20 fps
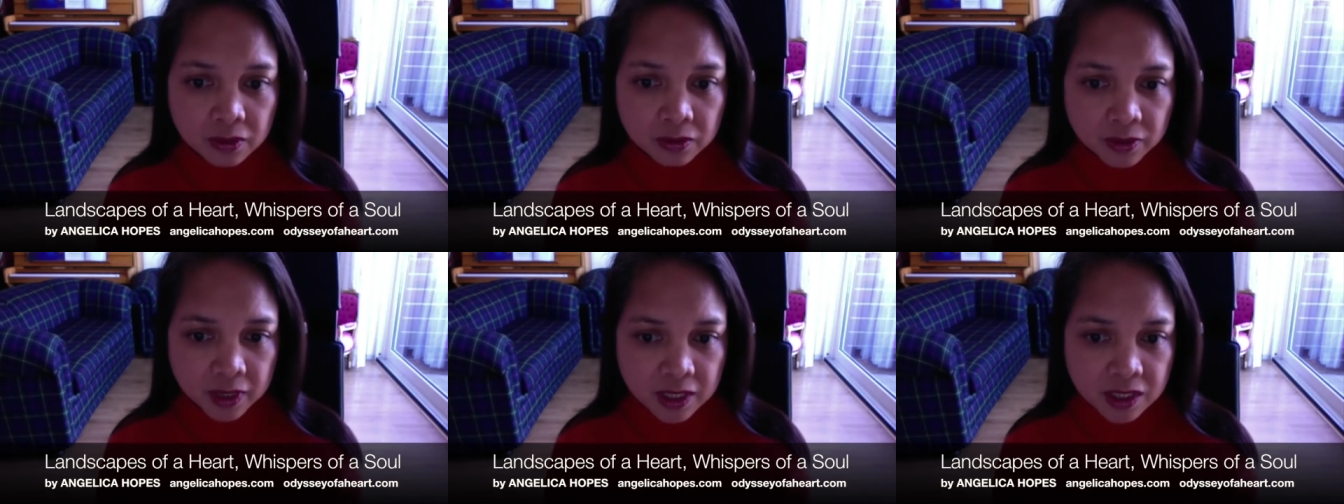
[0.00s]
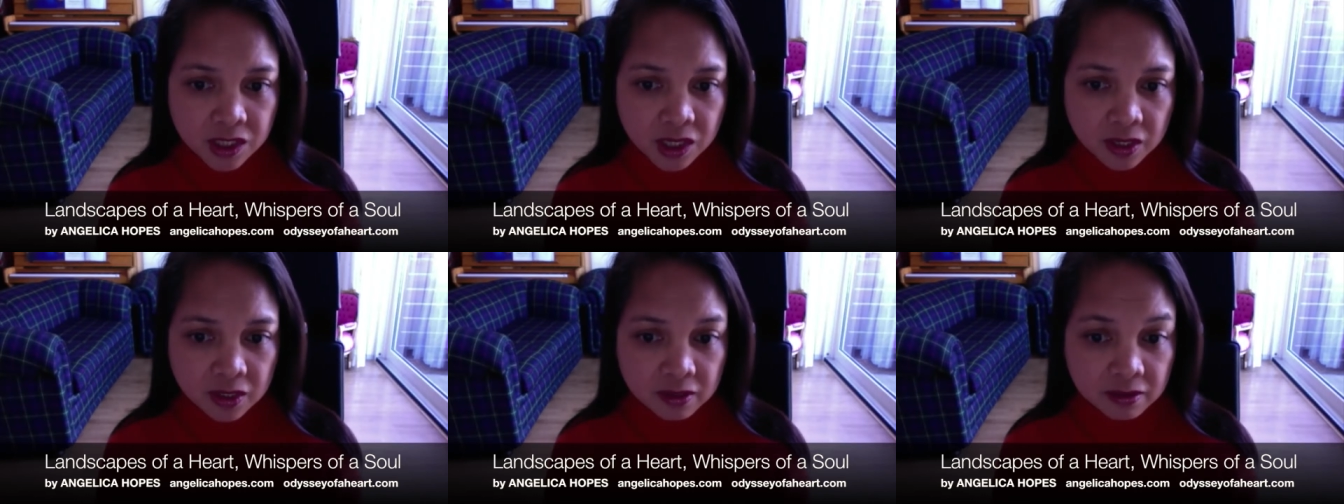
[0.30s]

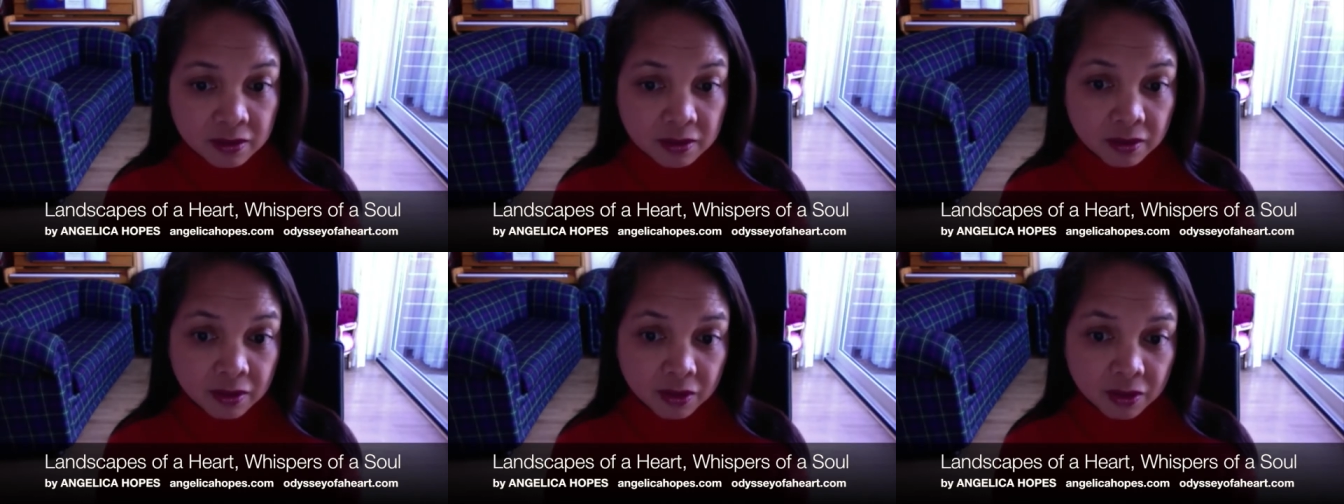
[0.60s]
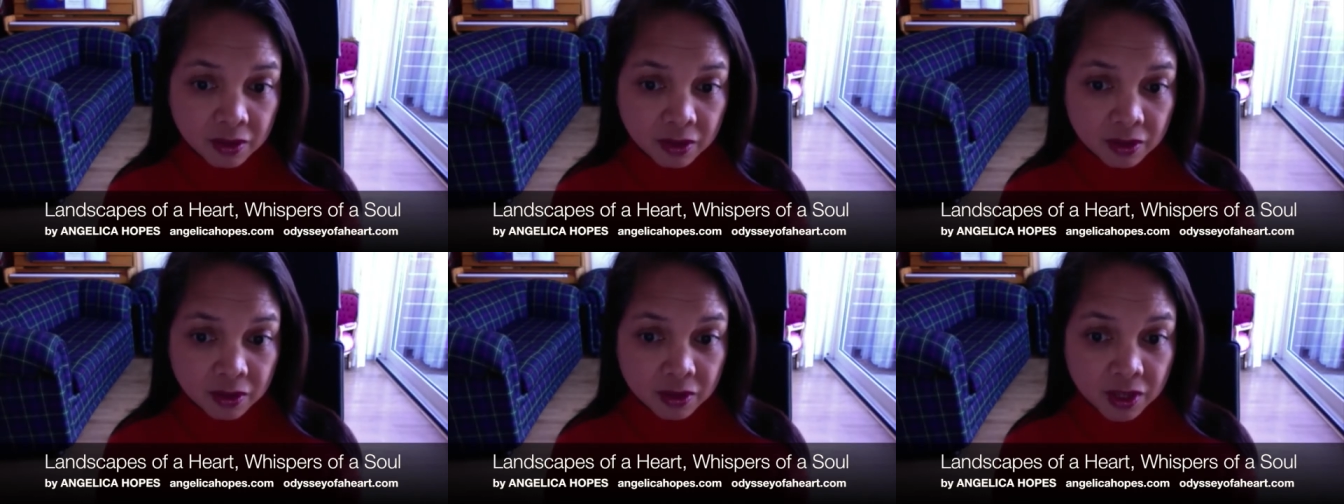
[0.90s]
Triksha,
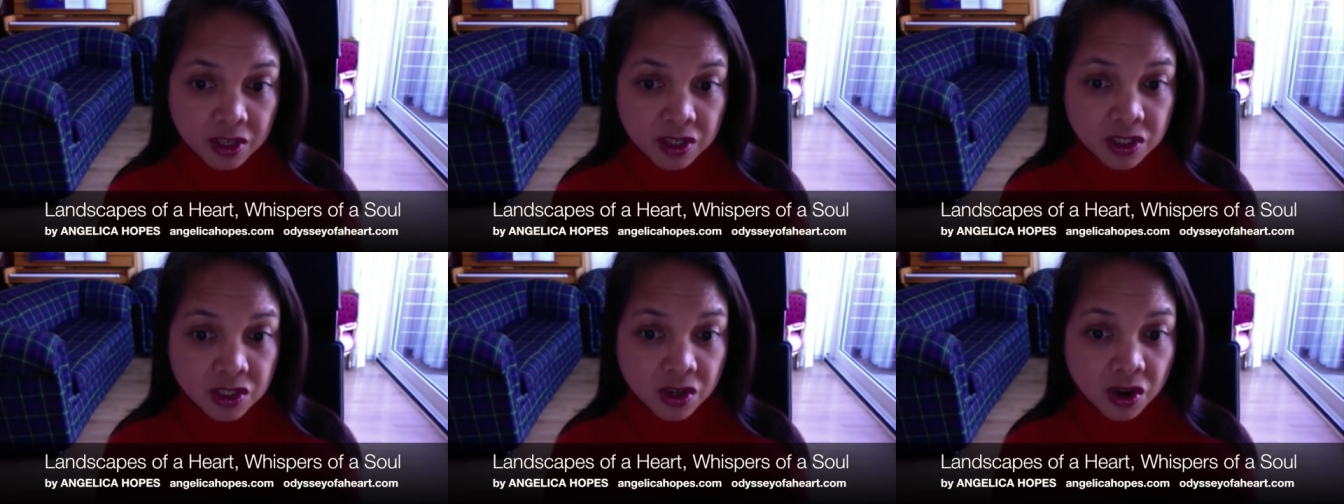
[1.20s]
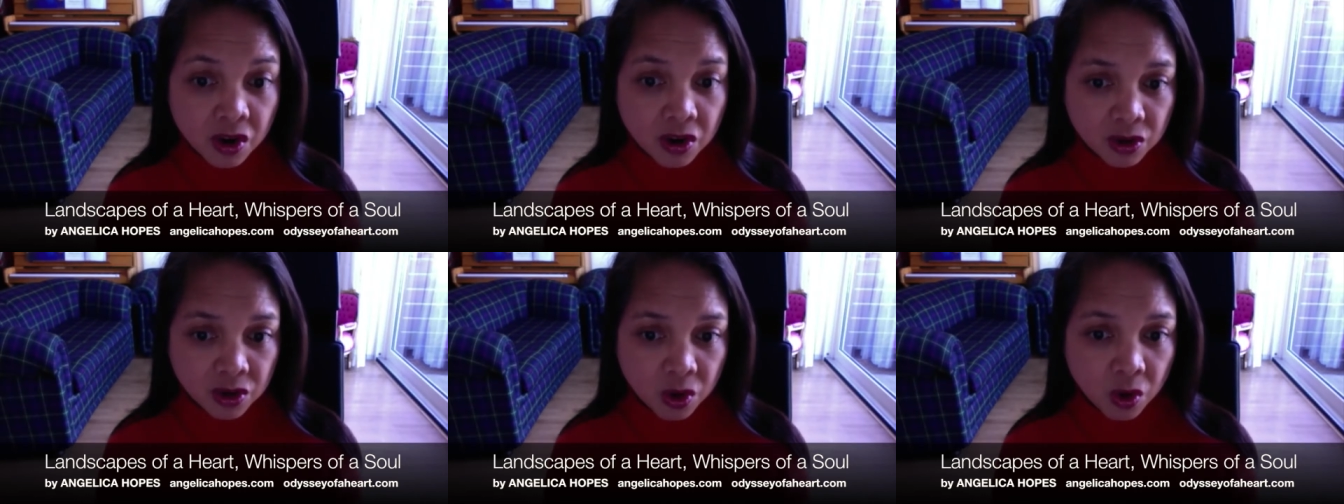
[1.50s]
these
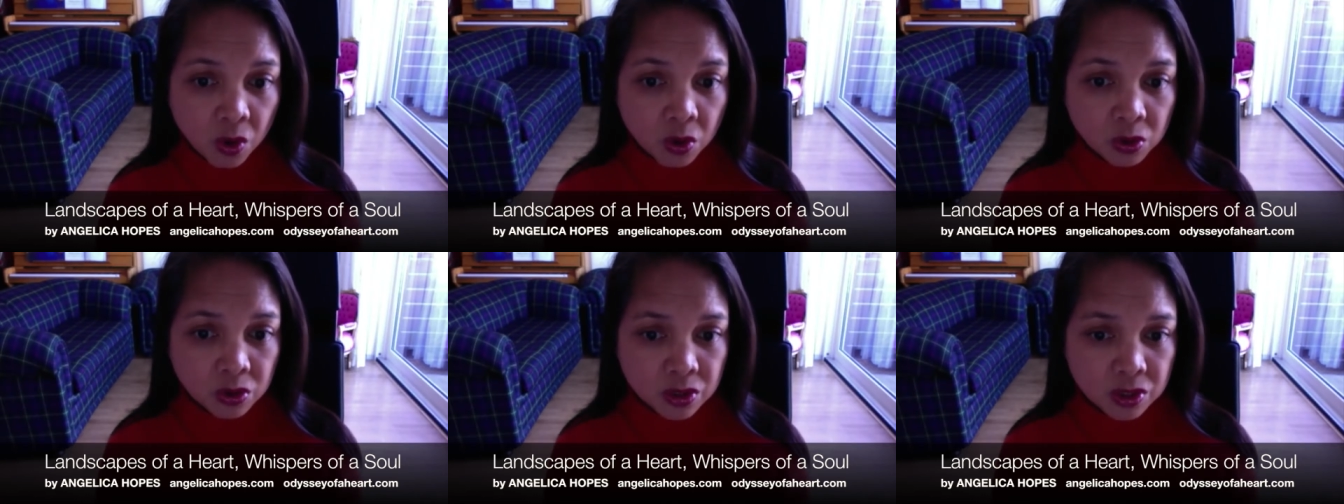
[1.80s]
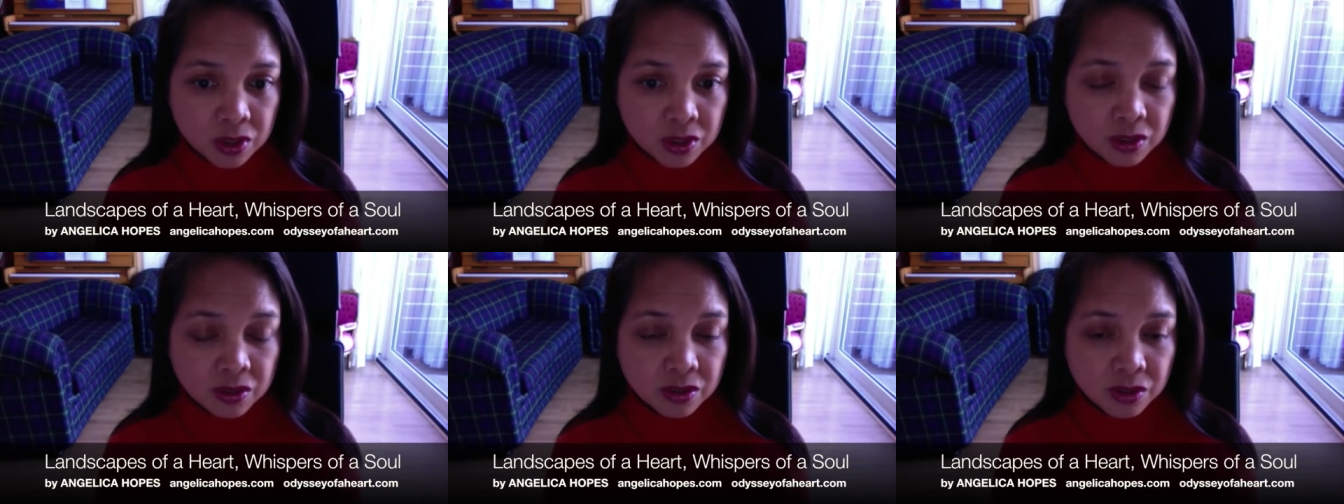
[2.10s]
are
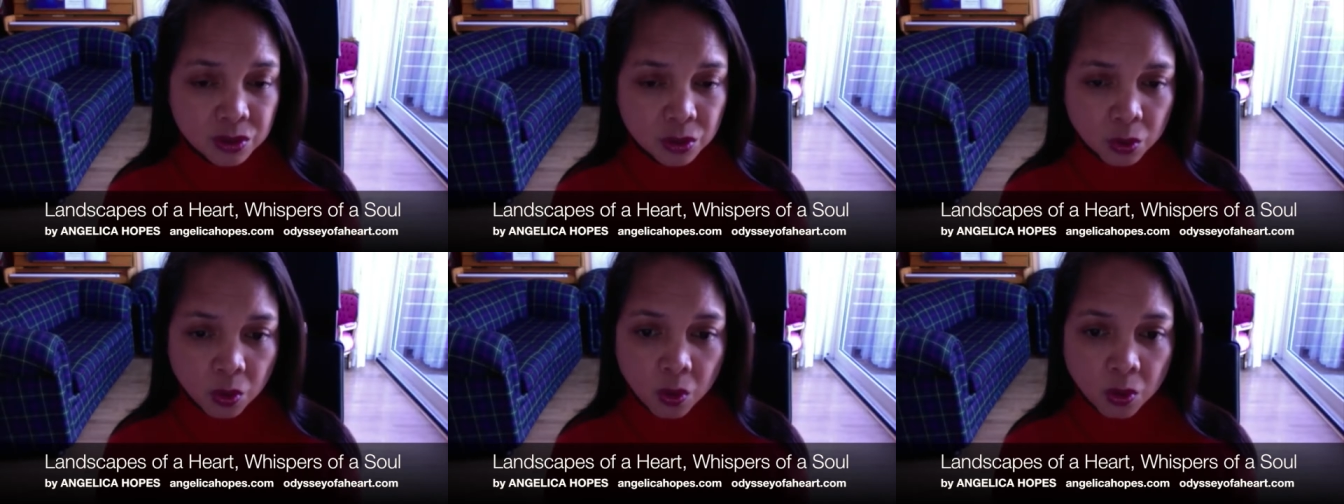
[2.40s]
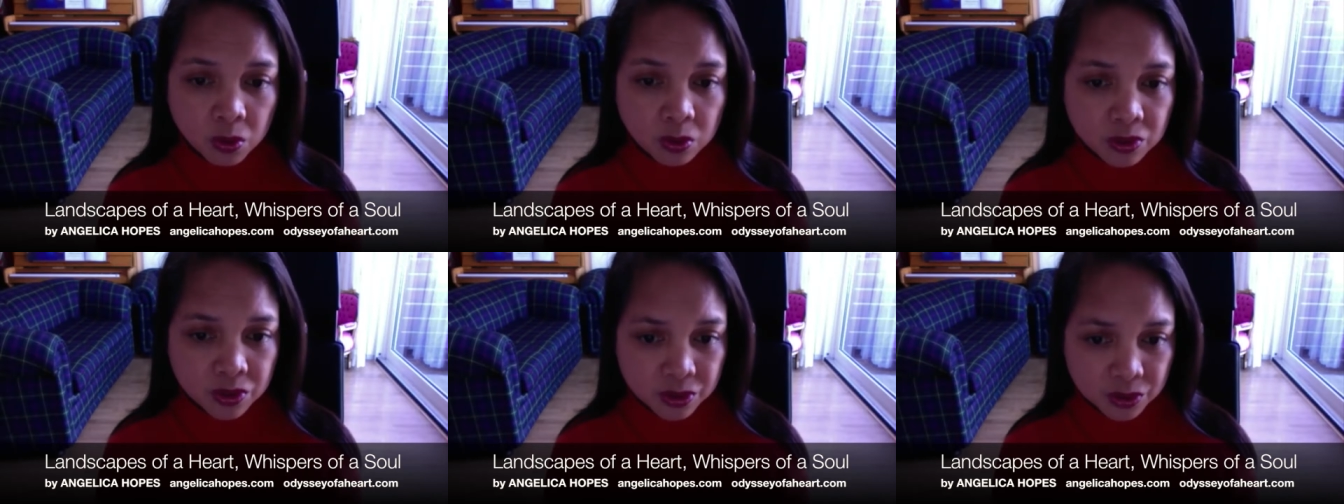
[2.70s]
calls, so
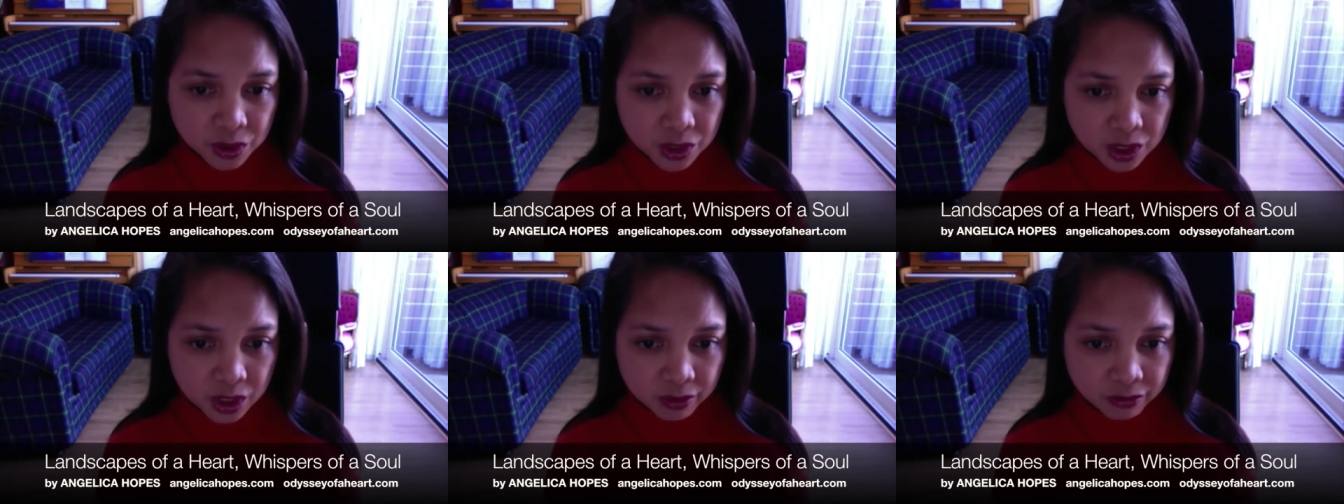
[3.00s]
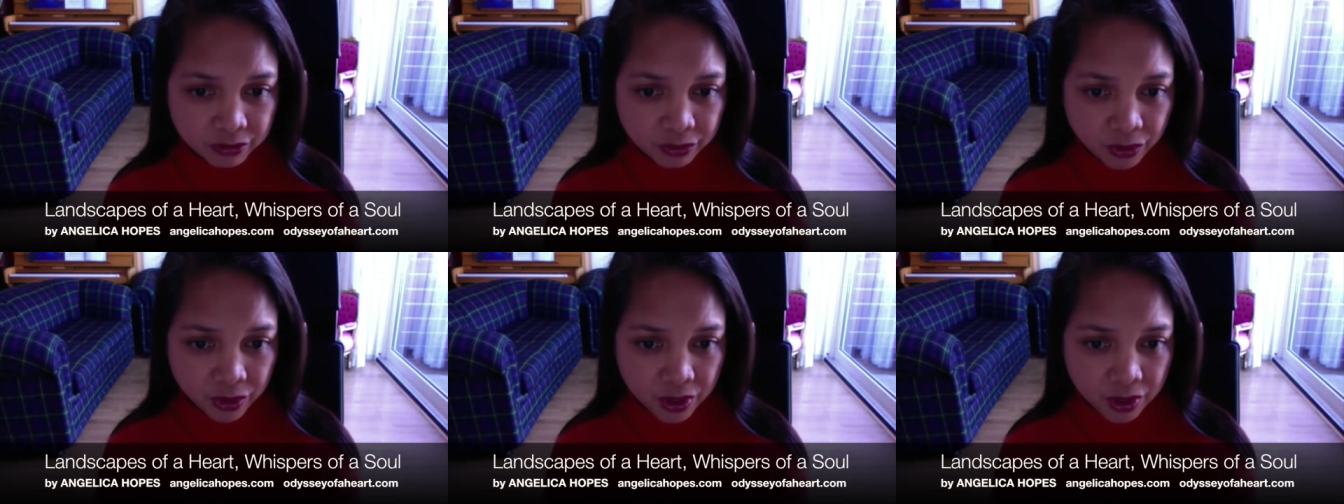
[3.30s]
all
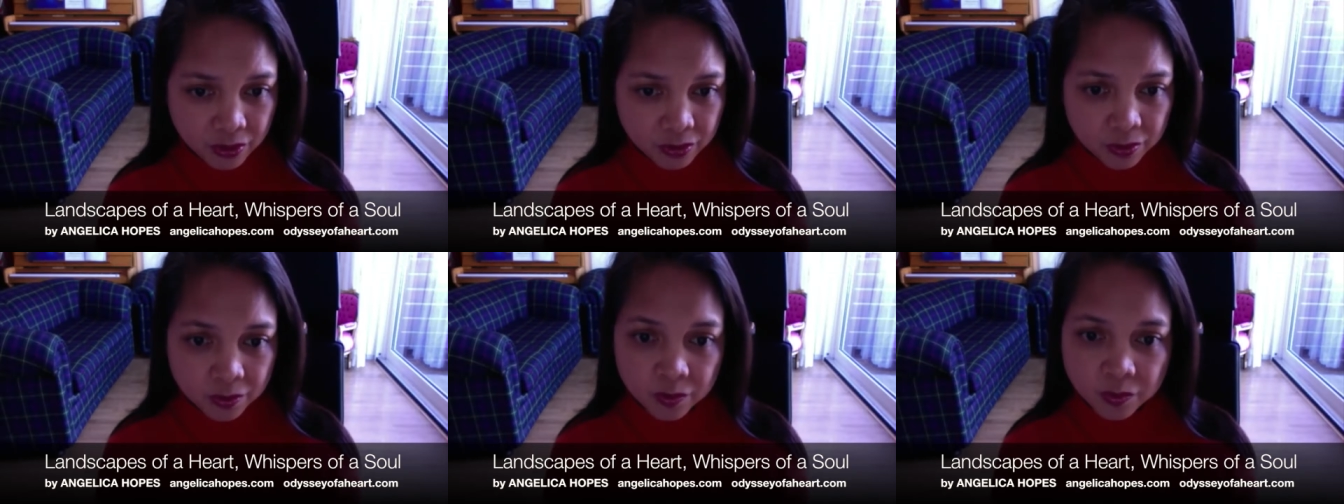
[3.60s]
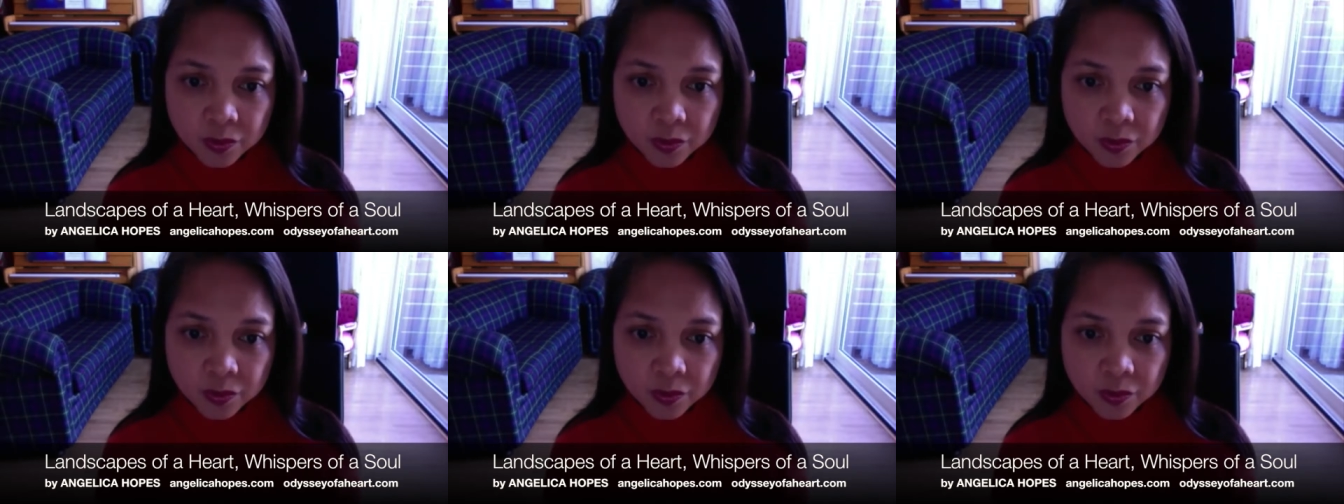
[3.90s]
searching for you.